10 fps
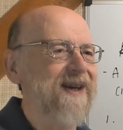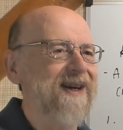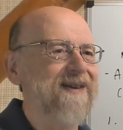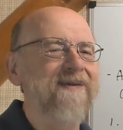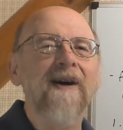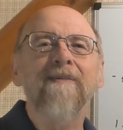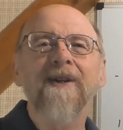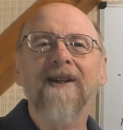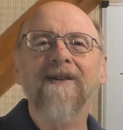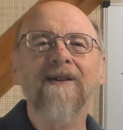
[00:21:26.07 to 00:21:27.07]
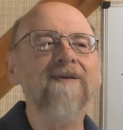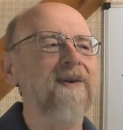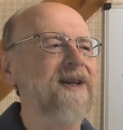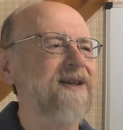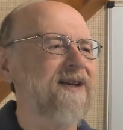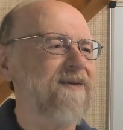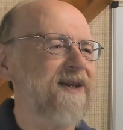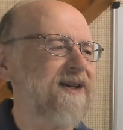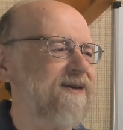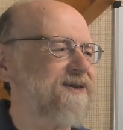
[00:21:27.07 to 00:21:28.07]
some citizens
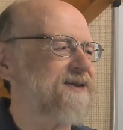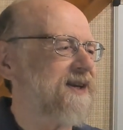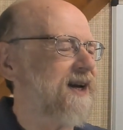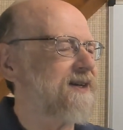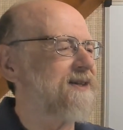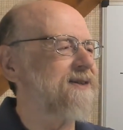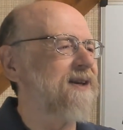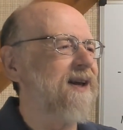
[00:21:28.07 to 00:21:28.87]
within those societies.